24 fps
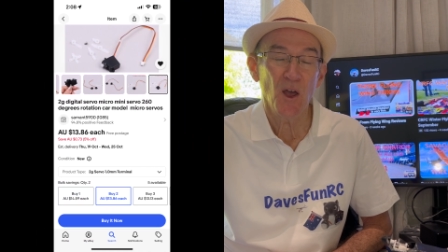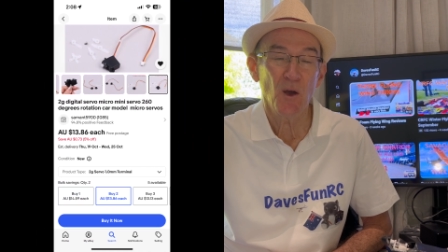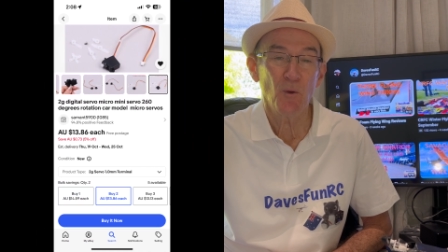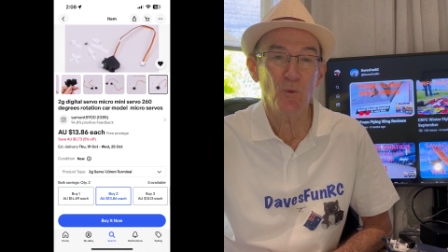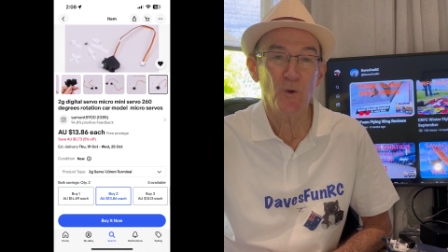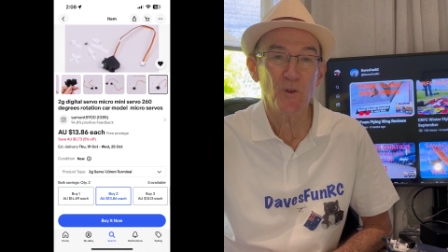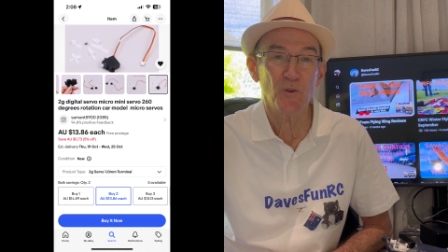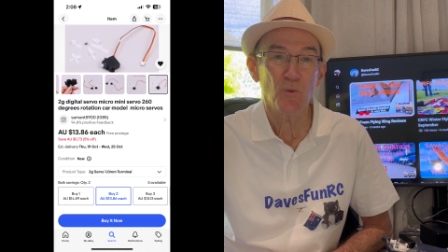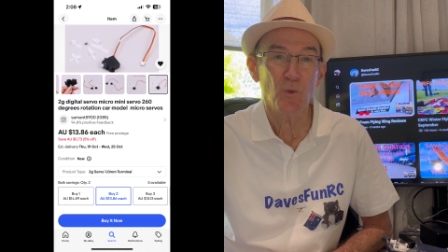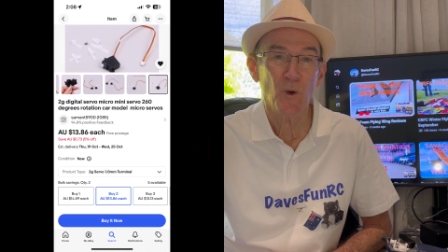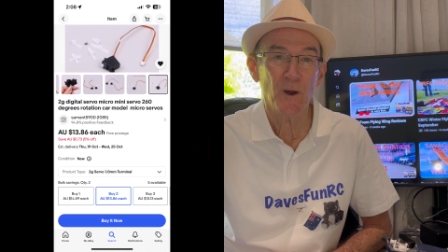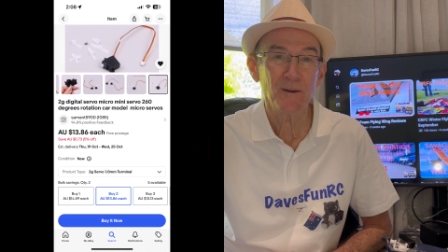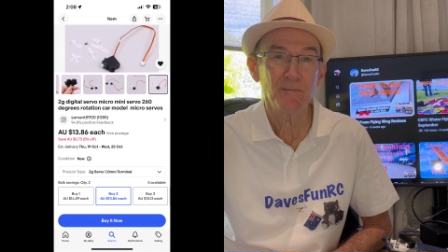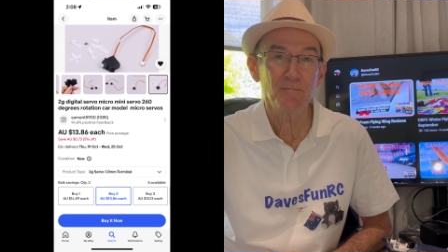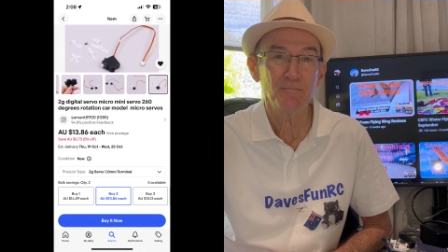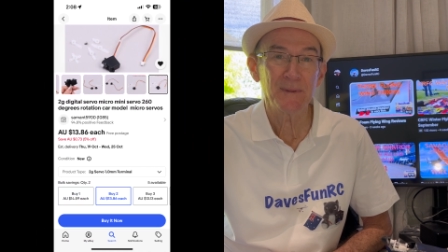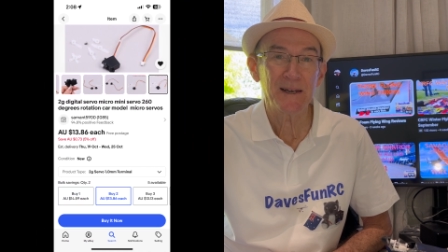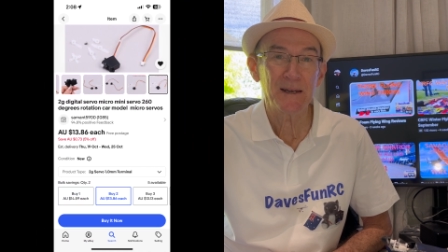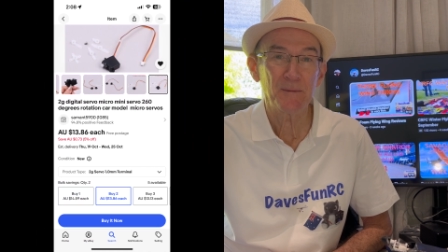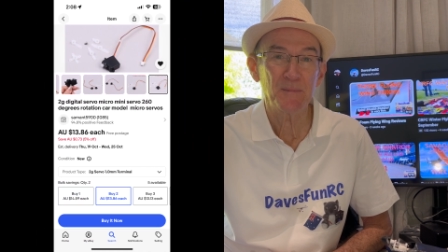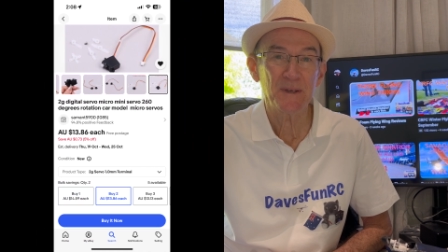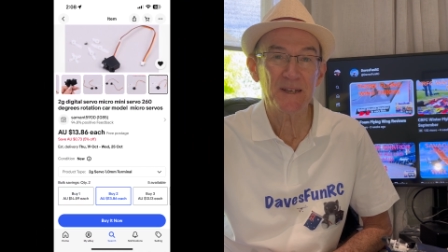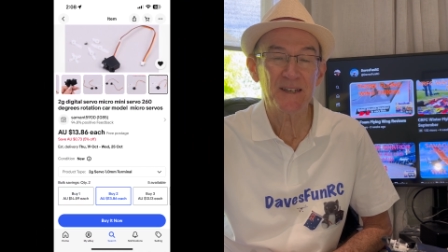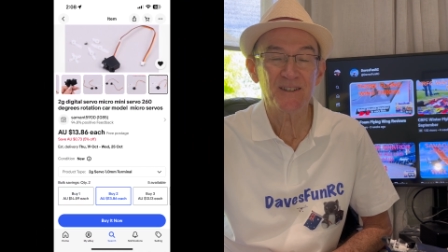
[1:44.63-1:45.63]
with
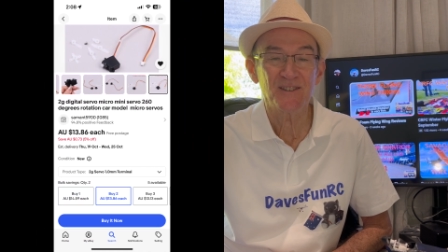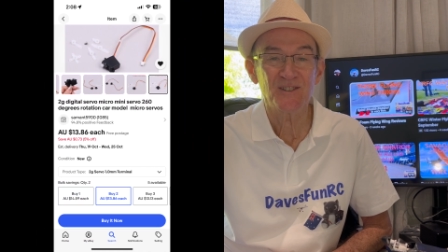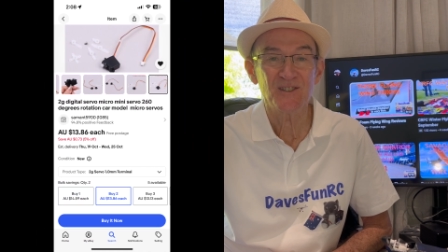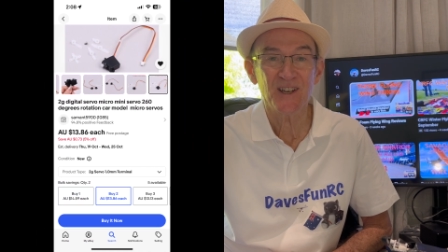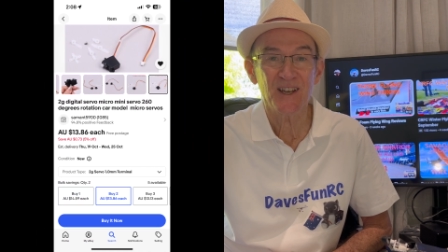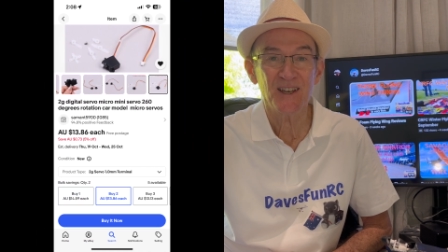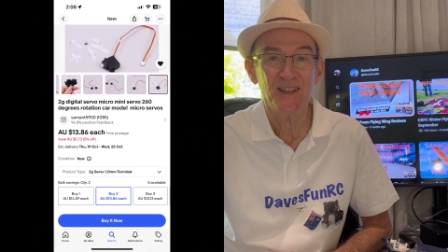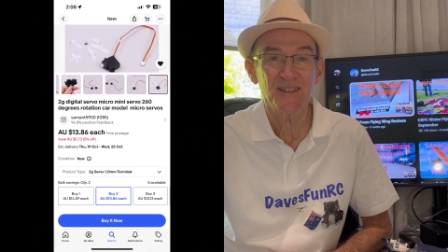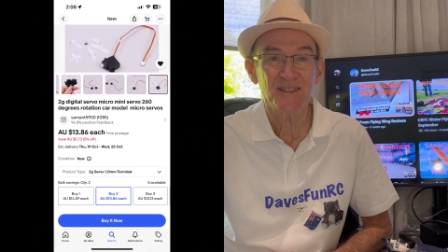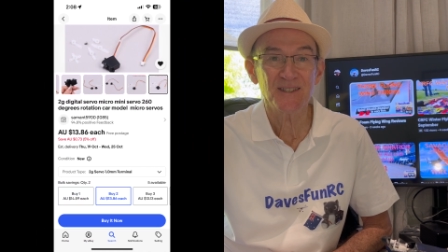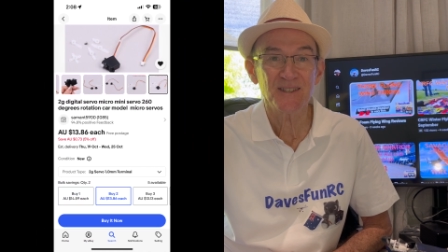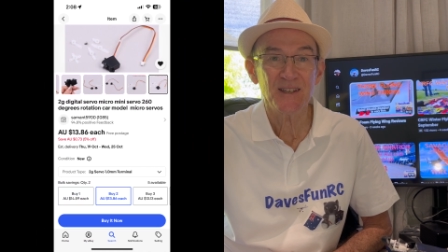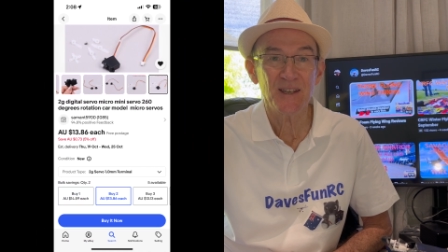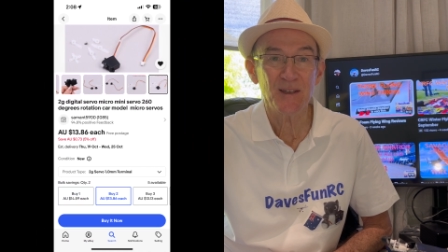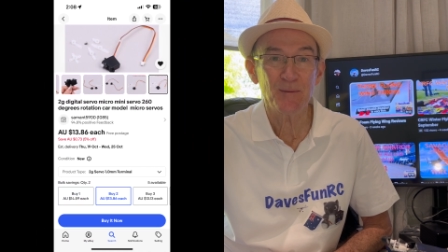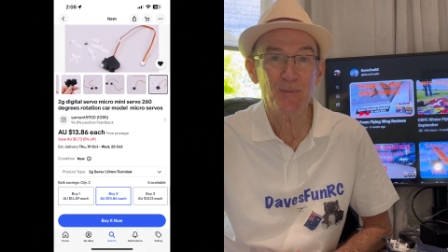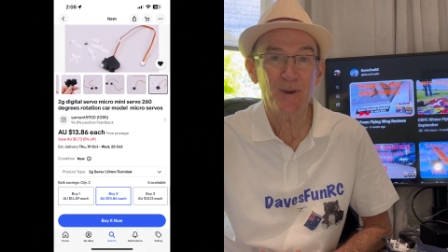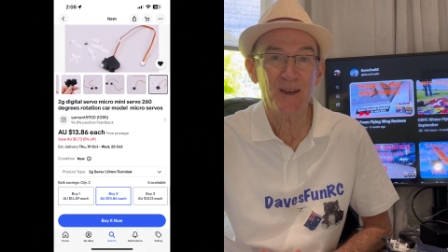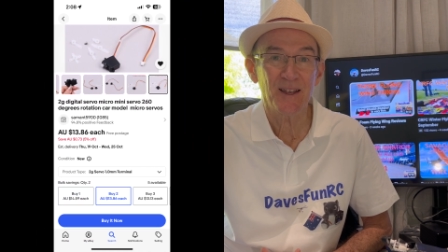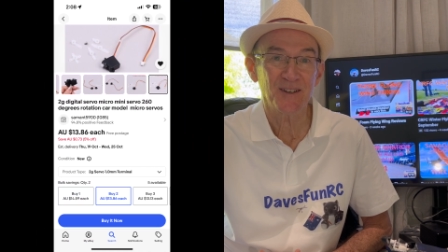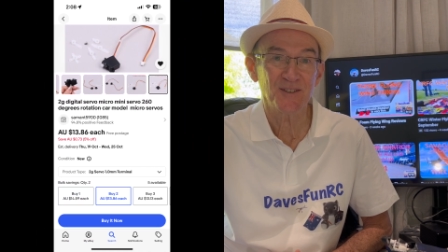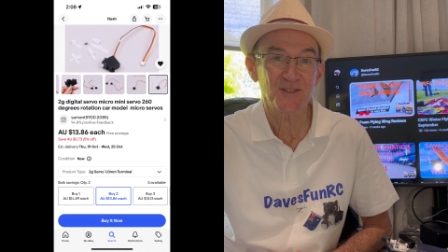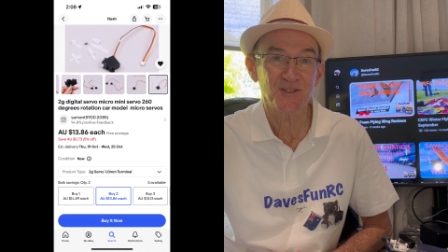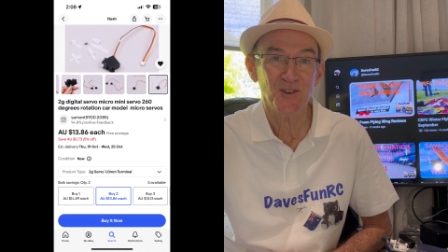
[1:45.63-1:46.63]
1mm JST
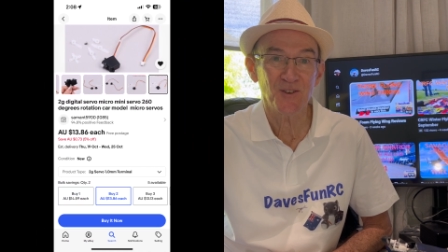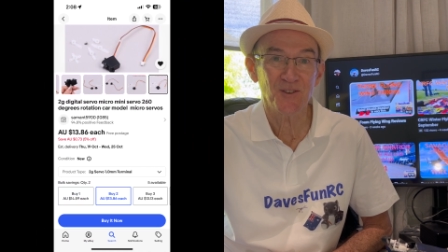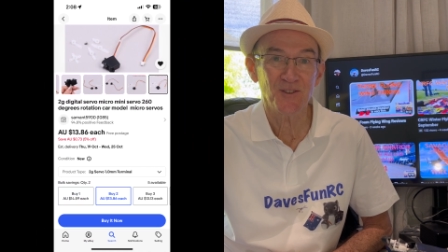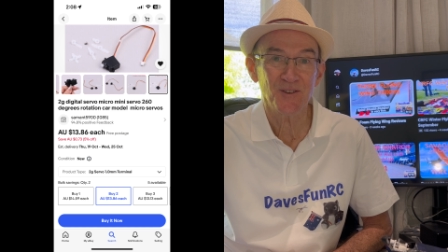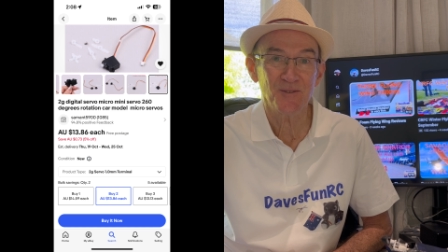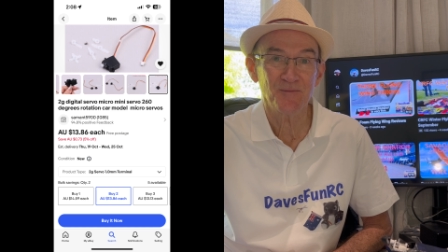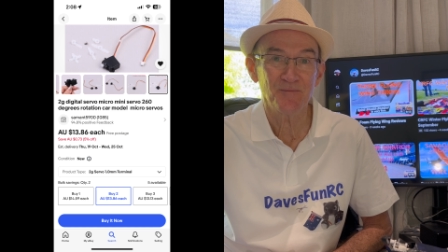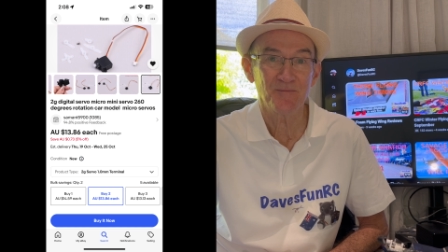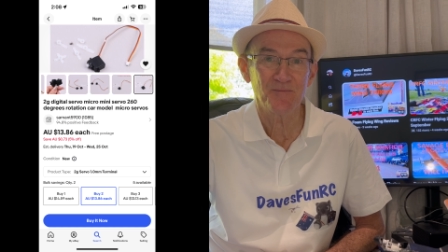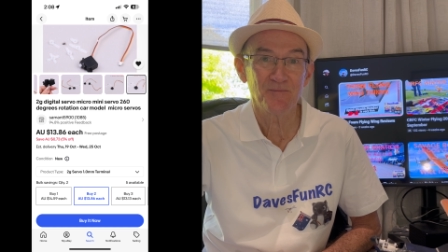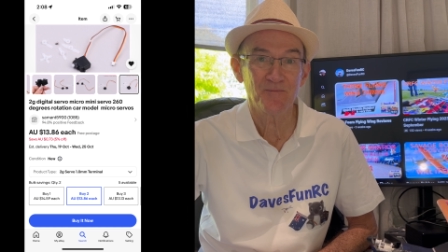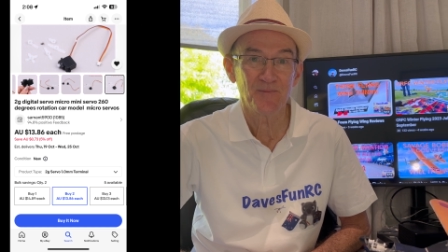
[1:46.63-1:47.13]
plugs on them.